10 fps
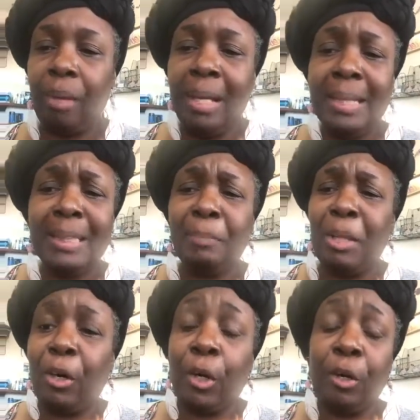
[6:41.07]
And just
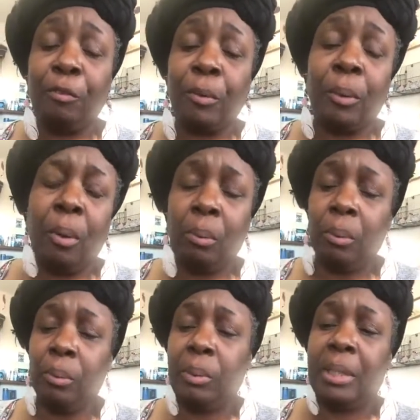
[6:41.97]
be careful on
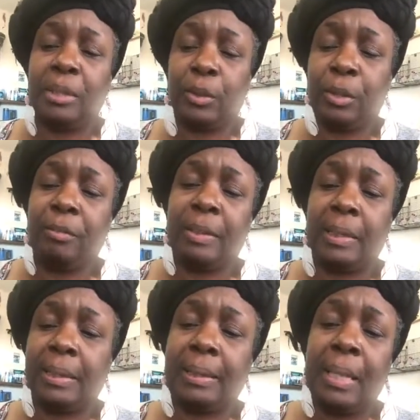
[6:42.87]
who you get
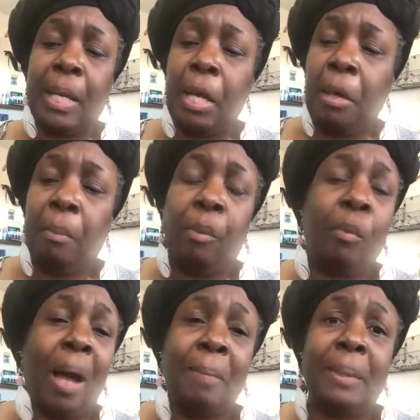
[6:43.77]
services. But
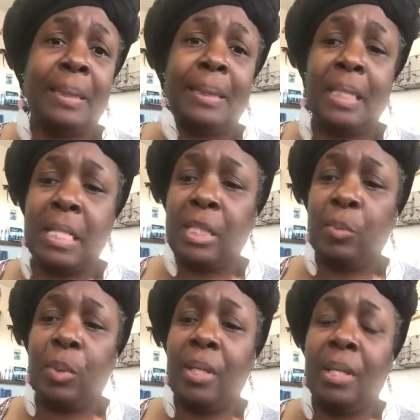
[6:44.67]
Robert and
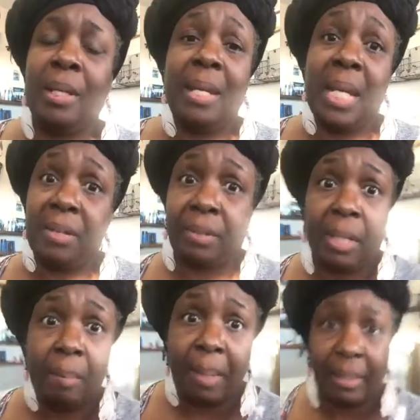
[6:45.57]
Sons will never
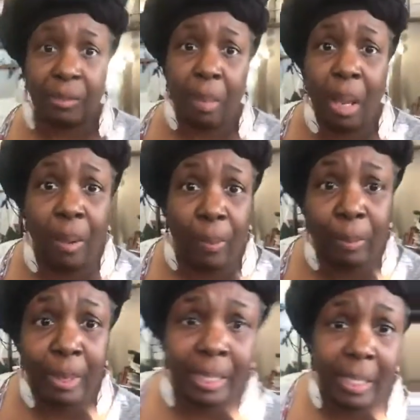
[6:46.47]
come back to my
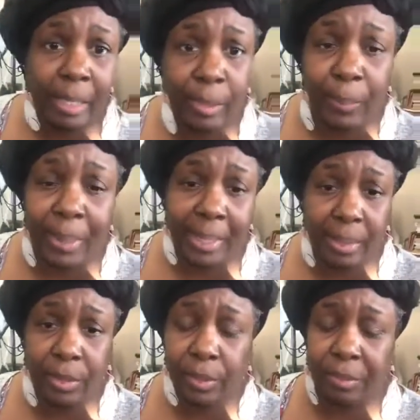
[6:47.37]
home again and do
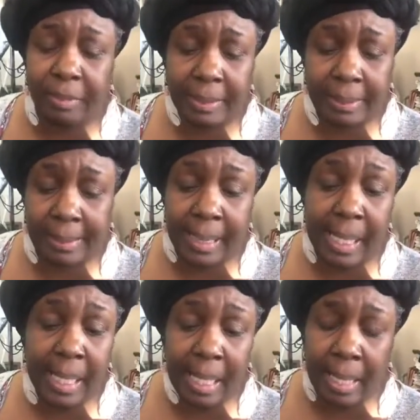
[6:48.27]
any services
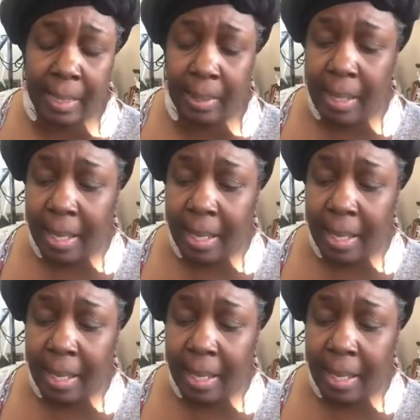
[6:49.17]
again.